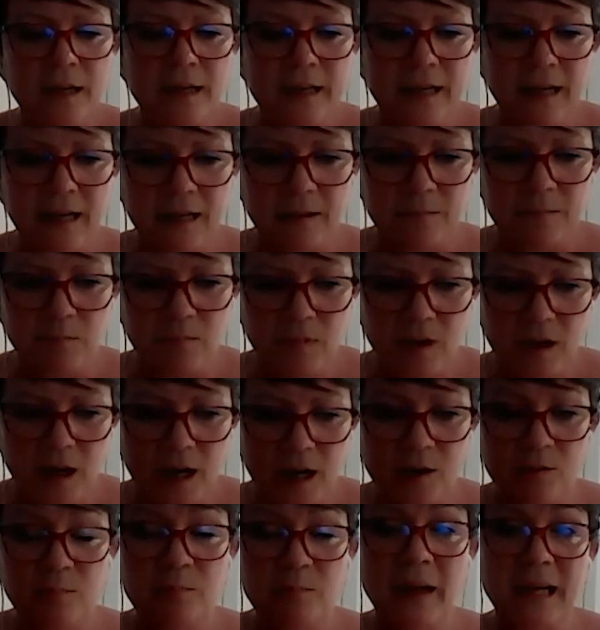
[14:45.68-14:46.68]
get a
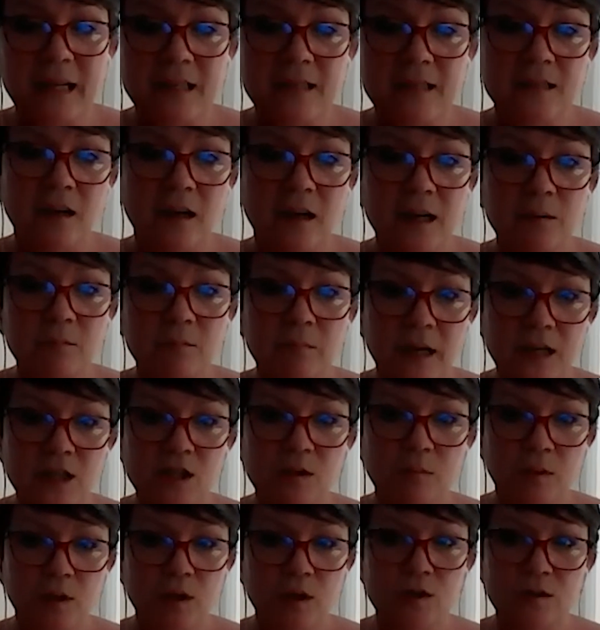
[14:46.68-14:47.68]
kind of baseline
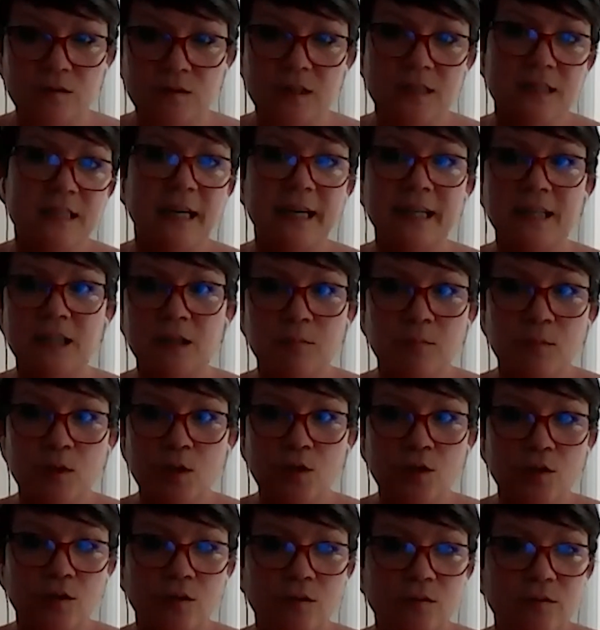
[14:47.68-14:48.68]
measurement of the state and
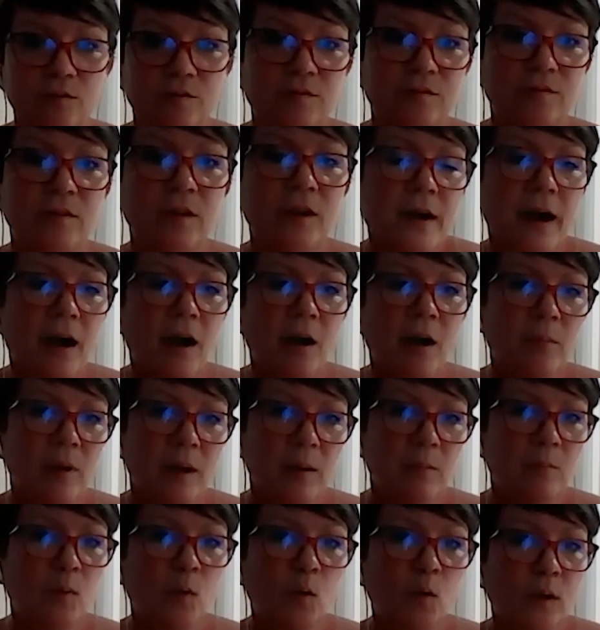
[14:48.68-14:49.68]
mood of
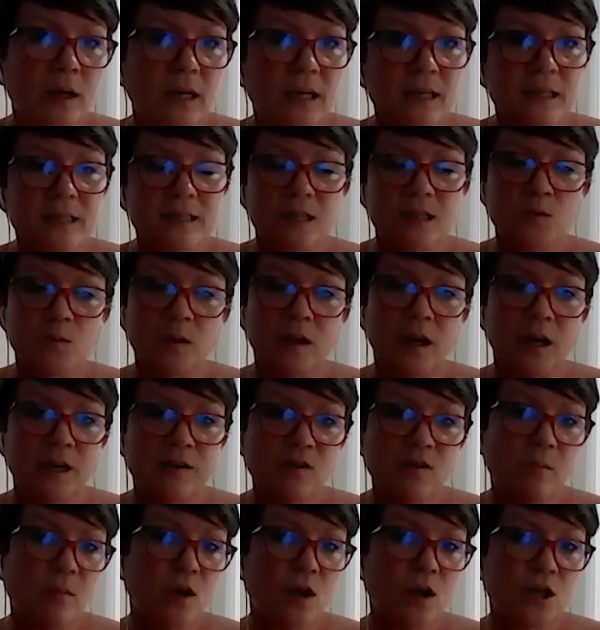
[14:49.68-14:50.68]
employees as we're kind
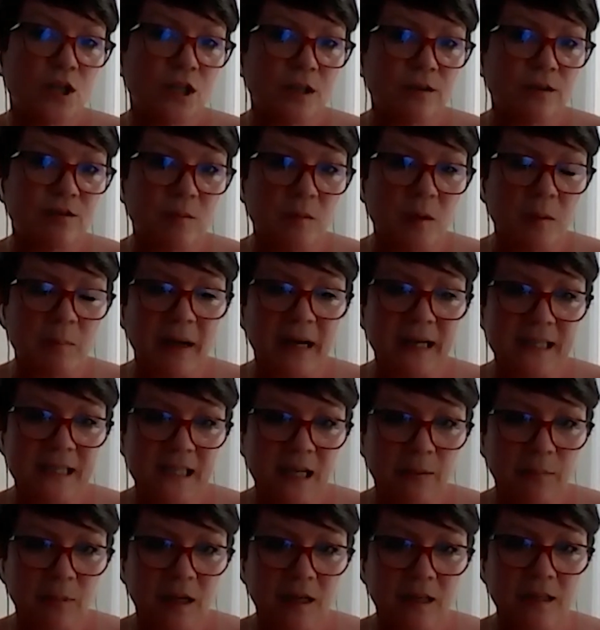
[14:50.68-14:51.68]
of emerging from the
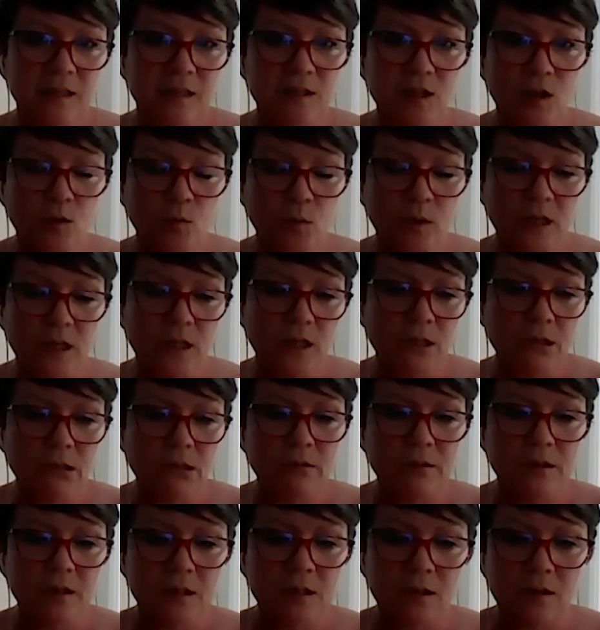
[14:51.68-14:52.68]
pandemic. So we
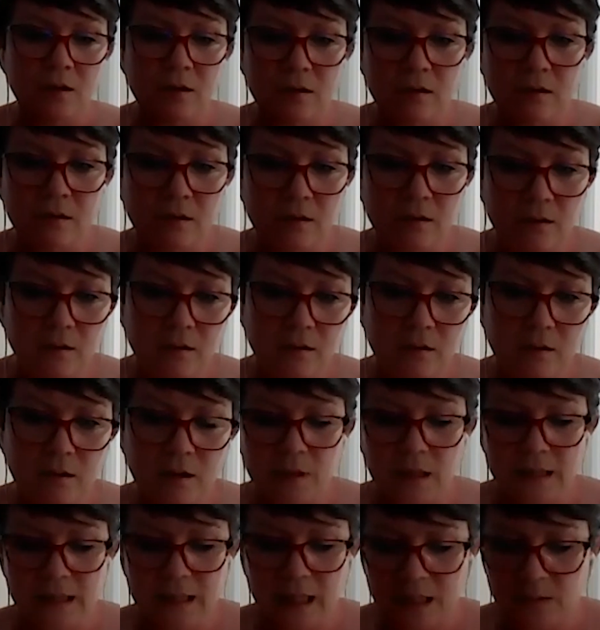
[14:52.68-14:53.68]
used our
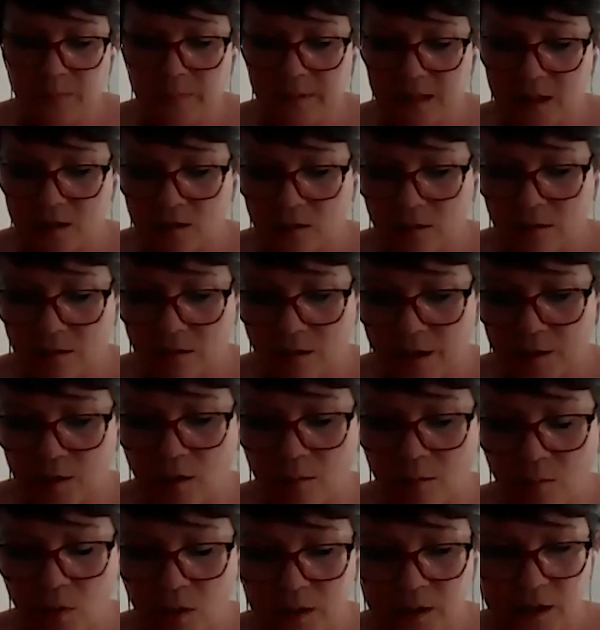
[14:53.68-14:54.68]
assessments and
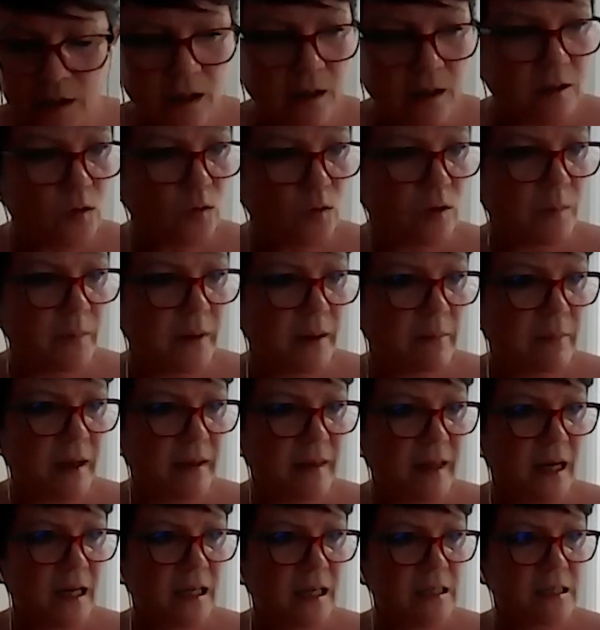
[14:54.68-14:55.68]
our model, and I'll talk a bit
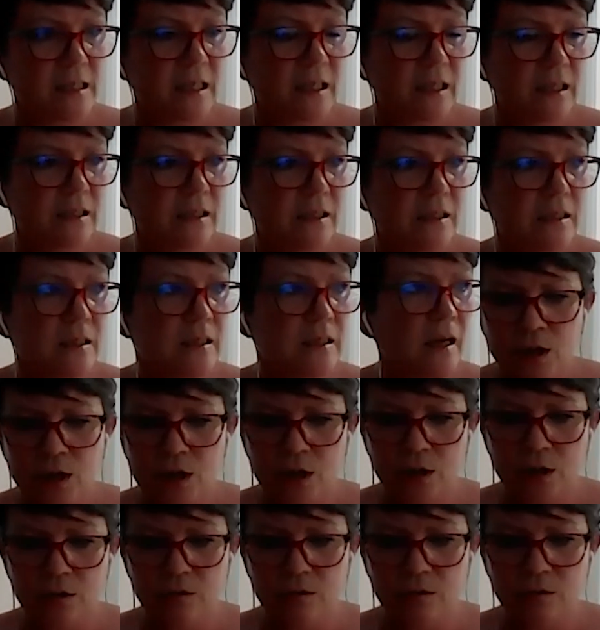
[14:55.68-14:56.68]
about that in a second,
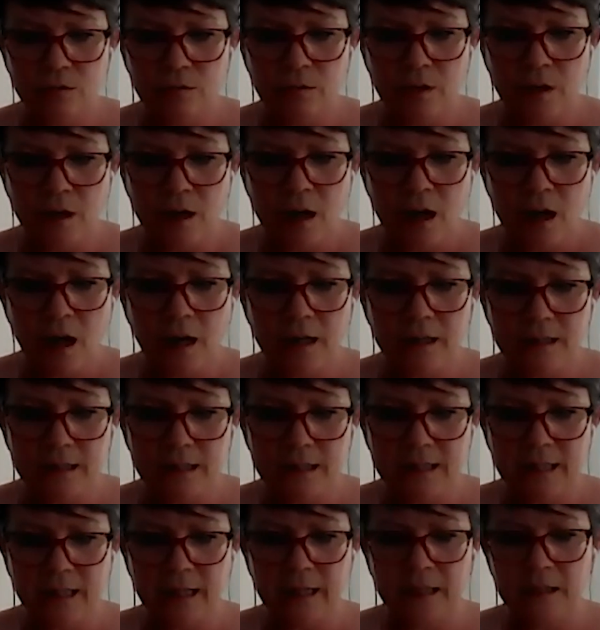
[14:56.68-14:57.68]
to
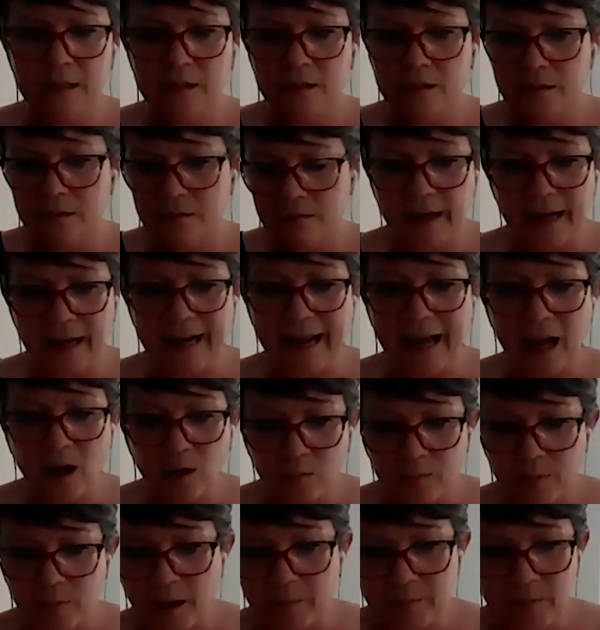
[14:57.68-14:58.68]
understand and
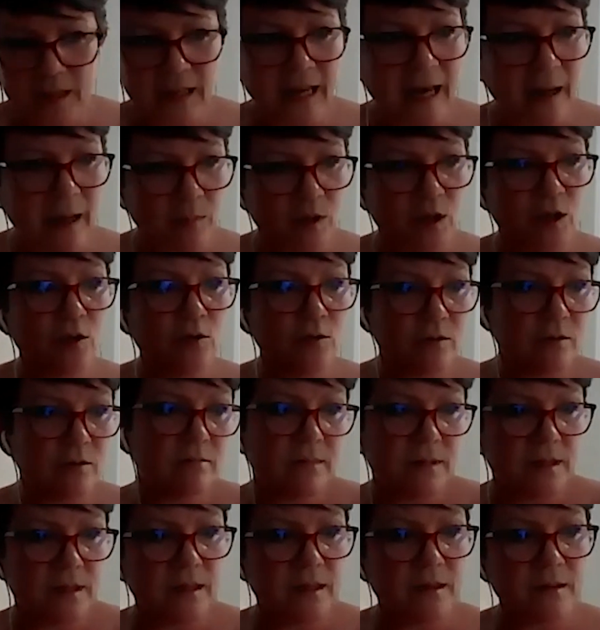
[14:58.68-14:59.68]
help MQ
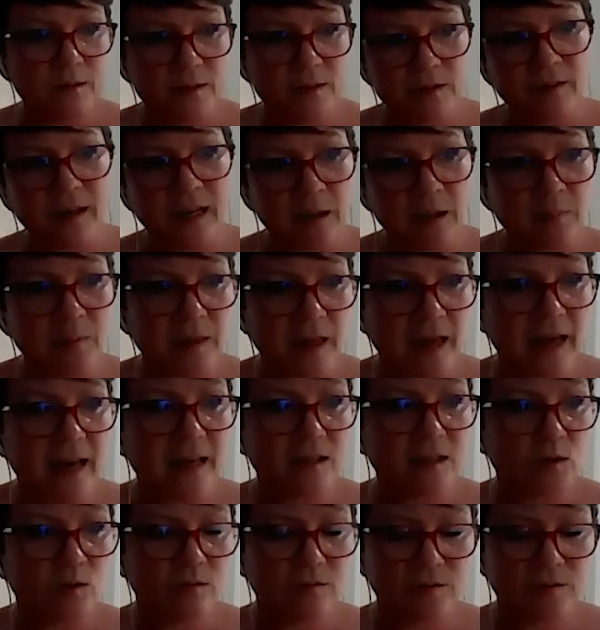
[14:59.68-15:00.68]
to develop their
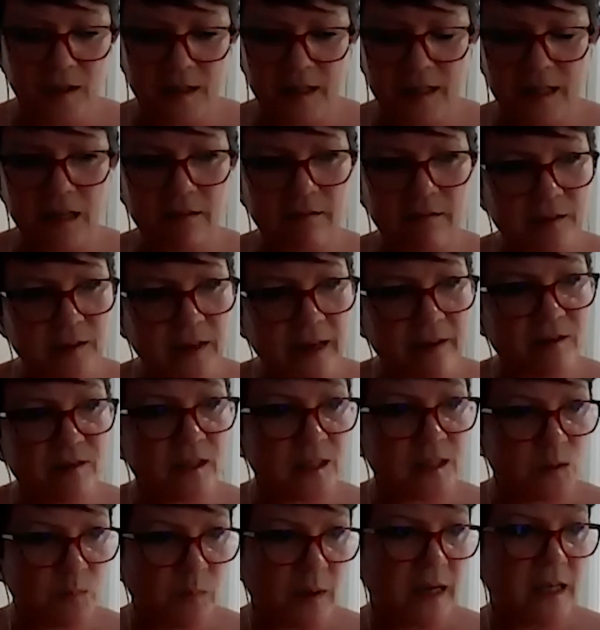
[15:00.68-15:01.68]
sort of thinking around the
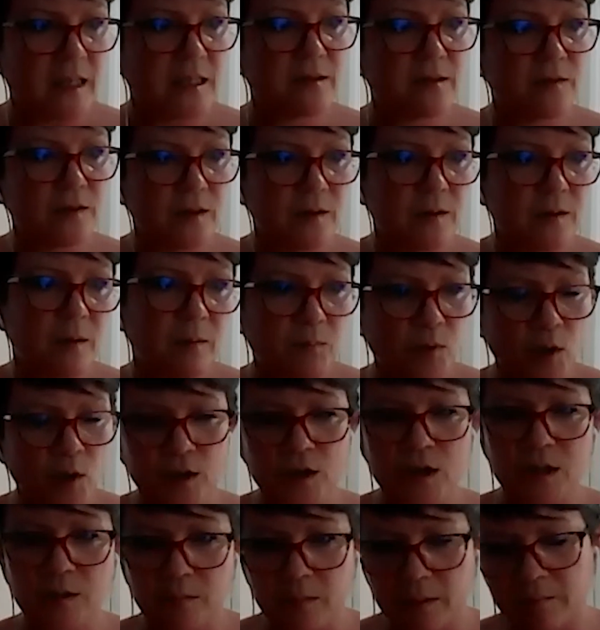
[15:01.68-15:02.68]
evidence base for
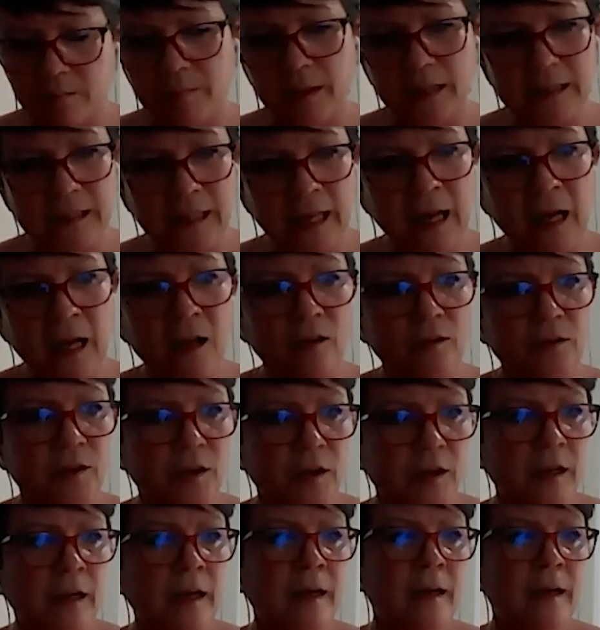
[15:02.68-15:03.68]
approach to mental health.
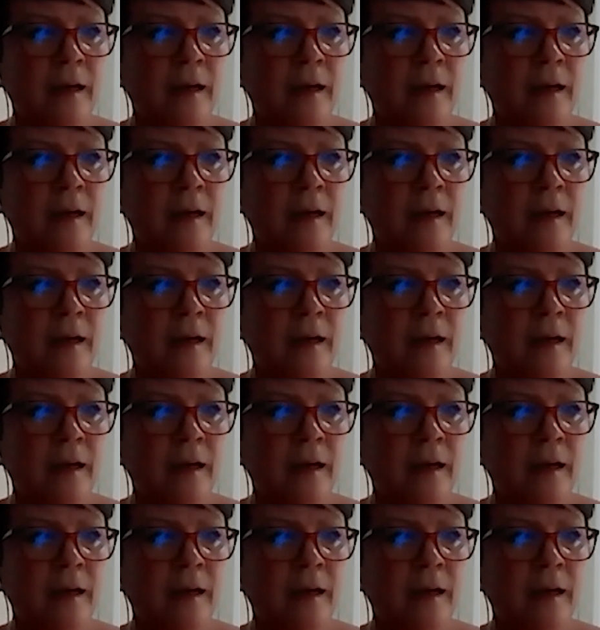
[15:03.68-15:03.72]
And